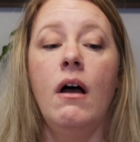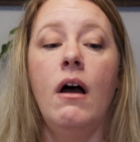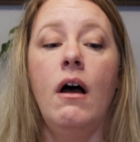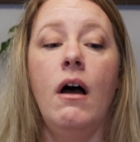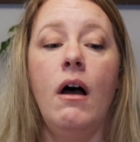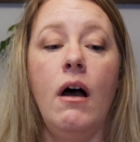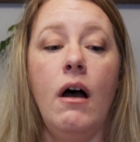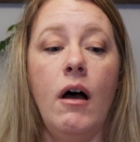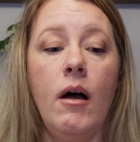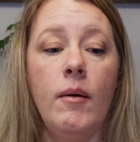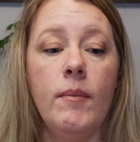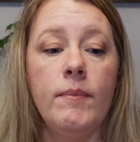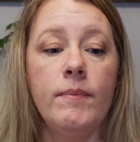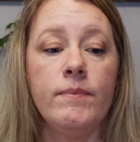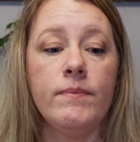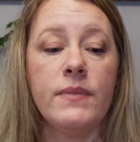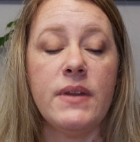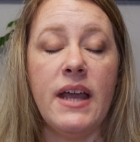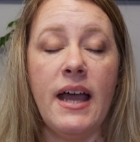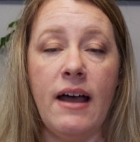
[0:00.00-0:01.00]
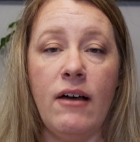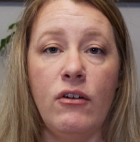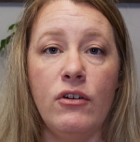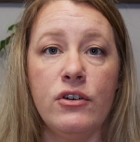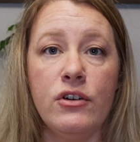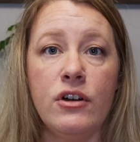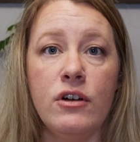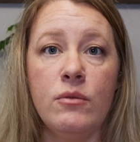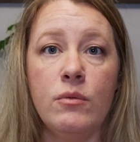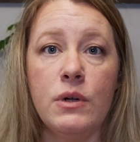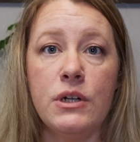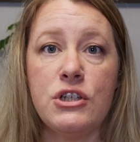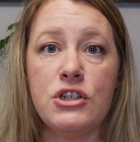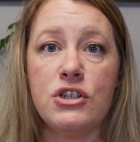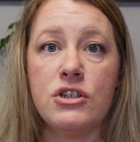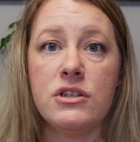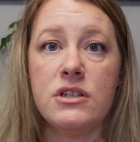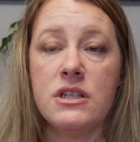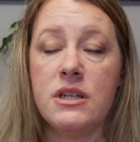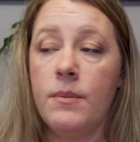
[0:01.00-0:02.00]
um, calendar,
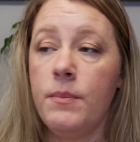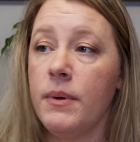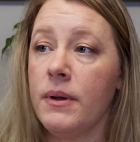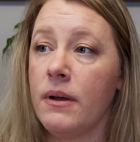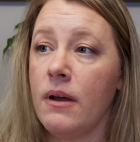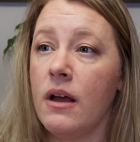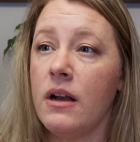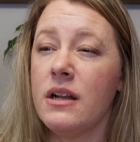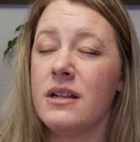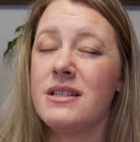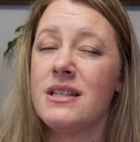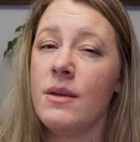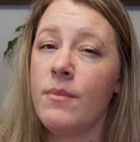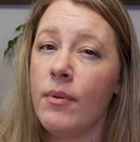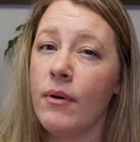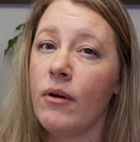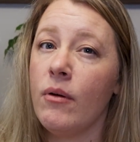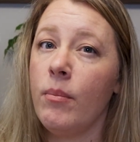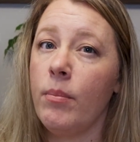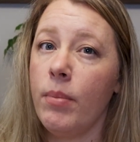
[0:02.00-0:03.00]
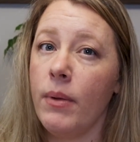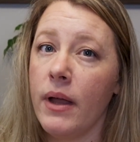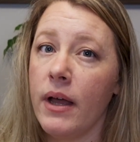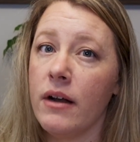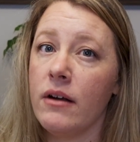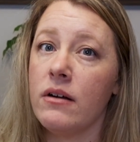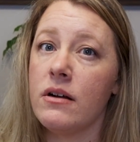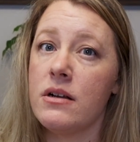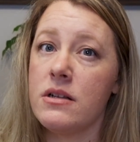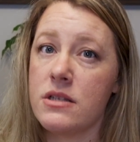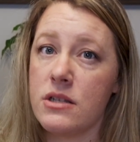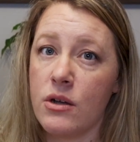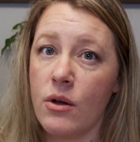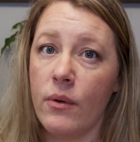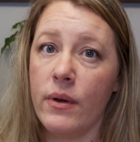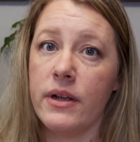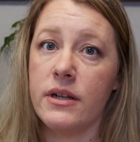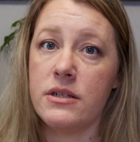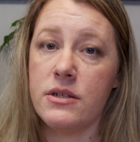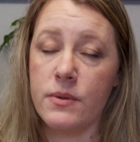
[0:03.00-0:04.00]
which typical, and a typical planner is
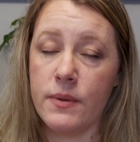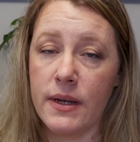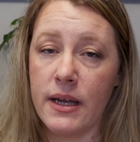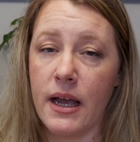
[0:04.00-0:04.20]
going to,